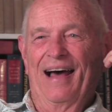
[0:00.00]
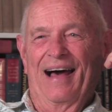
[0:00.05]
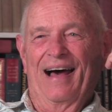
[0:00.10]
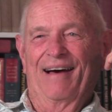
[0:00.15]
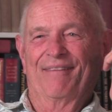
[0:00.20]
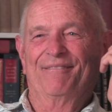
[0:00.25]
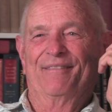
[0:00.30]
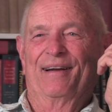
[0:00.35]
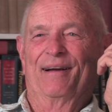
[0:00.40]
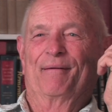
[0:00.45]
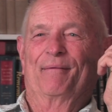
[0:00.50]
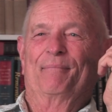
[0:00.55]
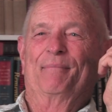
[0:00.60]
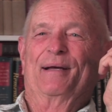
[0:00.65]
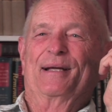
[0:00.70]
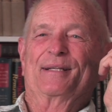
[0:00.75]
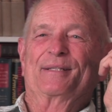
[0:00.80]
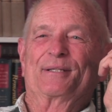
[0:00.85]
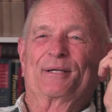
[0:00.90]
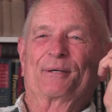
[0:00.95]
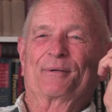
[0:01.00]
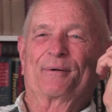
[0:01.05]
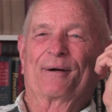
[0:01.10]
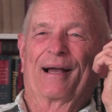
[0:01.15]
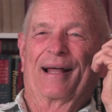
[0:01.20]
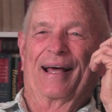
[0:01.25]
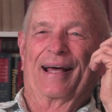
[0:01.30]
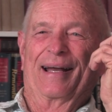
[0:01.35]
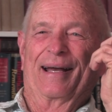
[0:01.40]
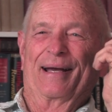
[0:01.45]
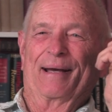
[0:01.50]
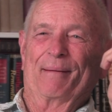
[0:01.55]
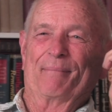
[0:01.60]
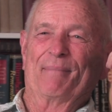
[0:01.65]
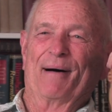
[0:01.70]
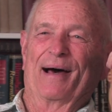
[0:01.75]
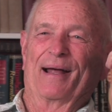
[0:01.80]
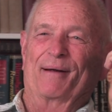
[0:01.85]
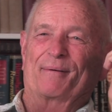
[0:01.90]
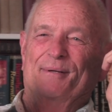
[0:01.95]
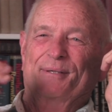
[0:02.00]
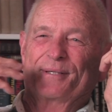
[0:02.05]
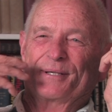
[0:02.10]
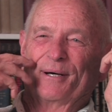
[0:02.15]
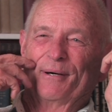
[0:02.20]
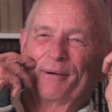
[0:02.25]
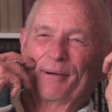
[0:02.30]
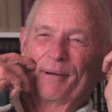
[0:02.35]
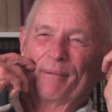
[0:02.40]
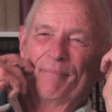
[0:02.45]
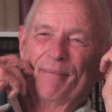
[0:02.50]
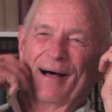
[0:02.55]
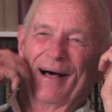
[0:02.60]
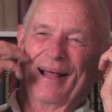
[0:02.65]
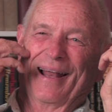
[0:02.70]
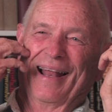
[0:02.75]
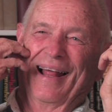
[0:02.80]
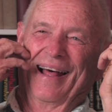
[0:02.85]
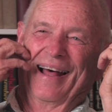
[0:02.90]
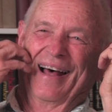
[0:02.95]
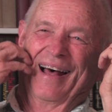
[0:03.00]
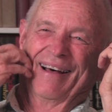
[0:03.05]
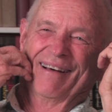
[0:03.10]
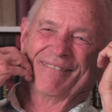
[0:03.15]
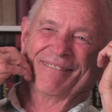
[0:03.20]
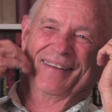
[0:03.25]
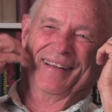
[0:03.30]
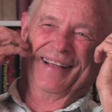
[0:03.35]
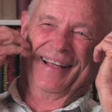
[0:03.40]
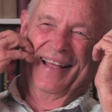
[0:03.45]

I've never been so glad anybody was on in my life."